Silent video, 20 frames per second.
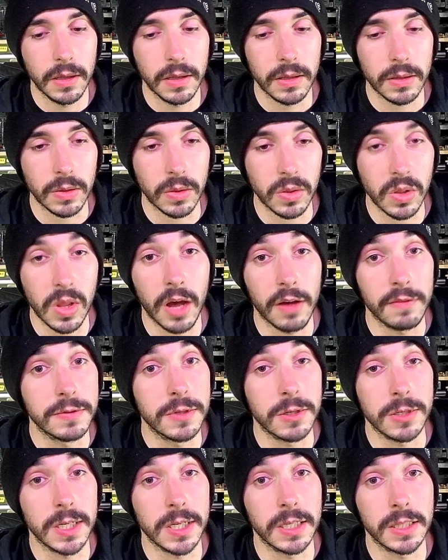love
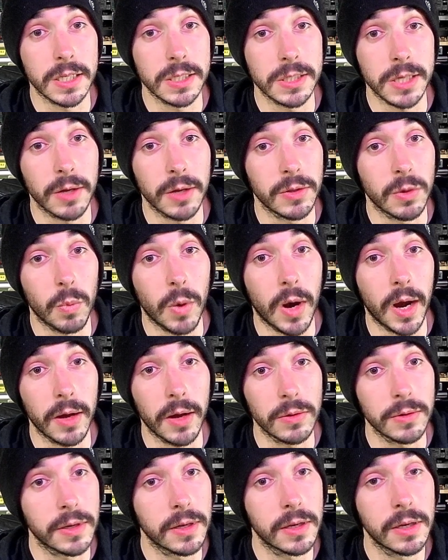seeing these out in the
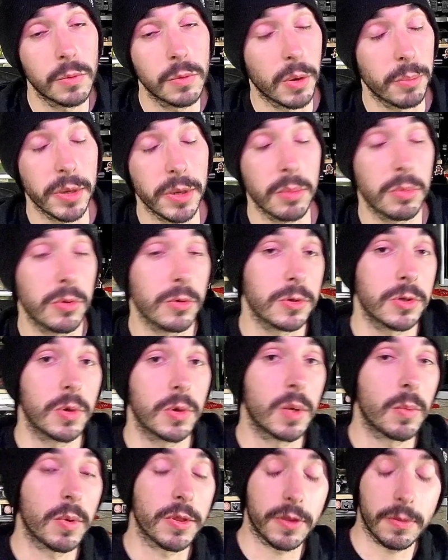wild, what people are
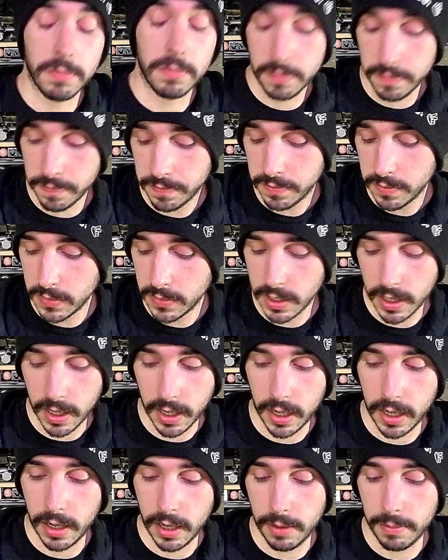doing with them.
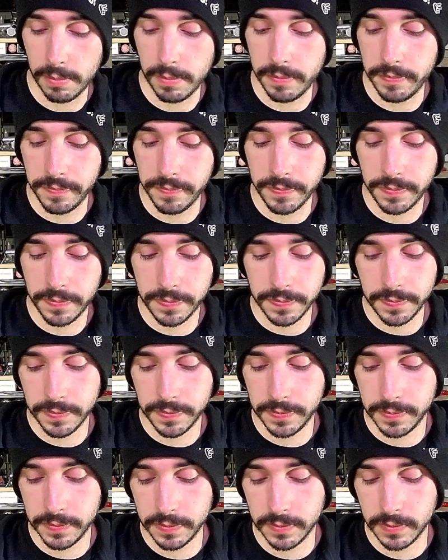And
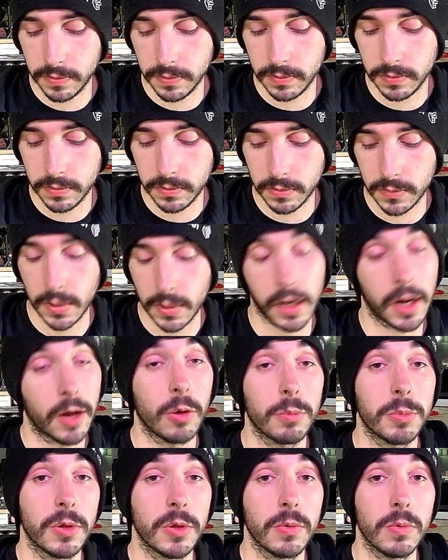I
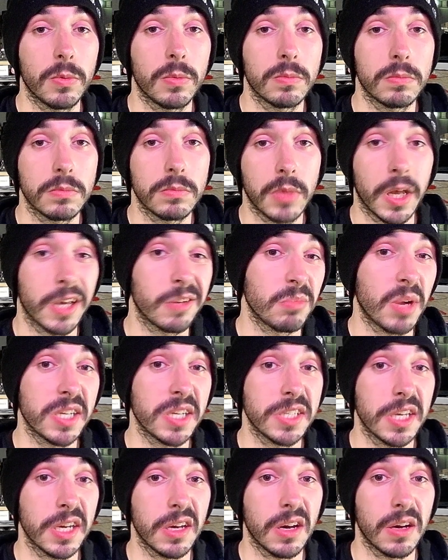hope you like my
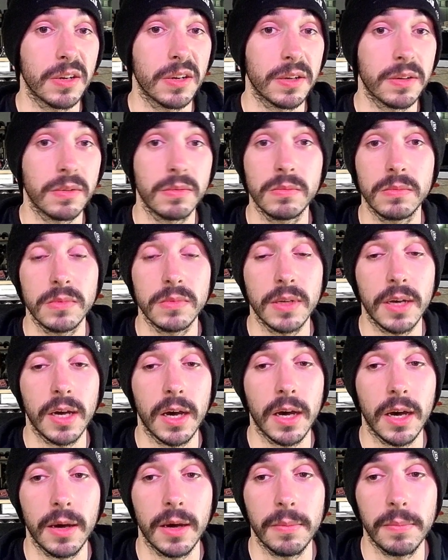take on it.
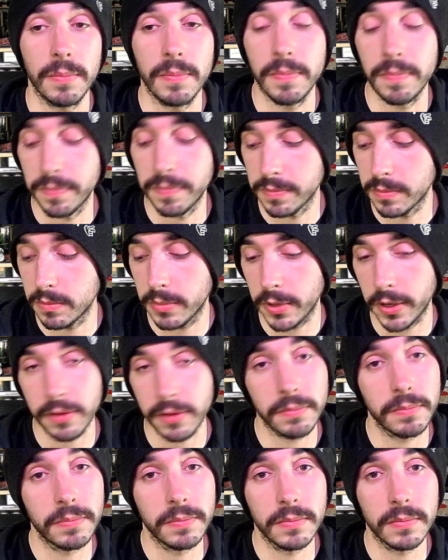But
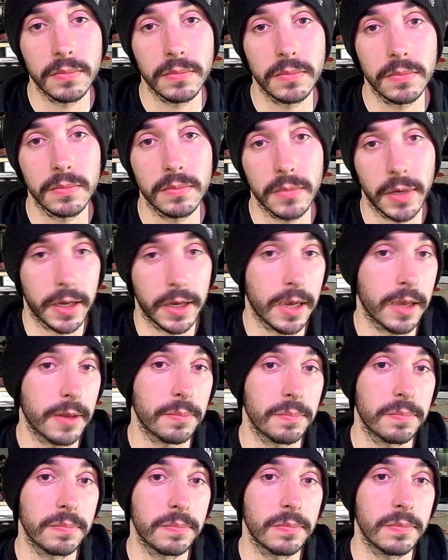
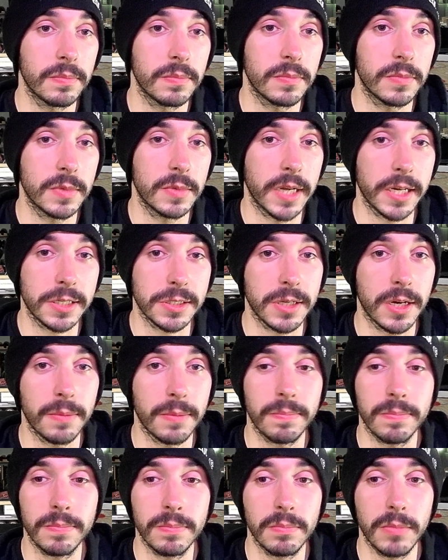again, next time,
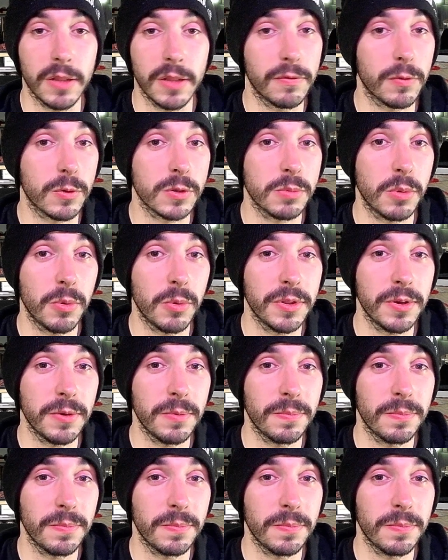may the Force be with you.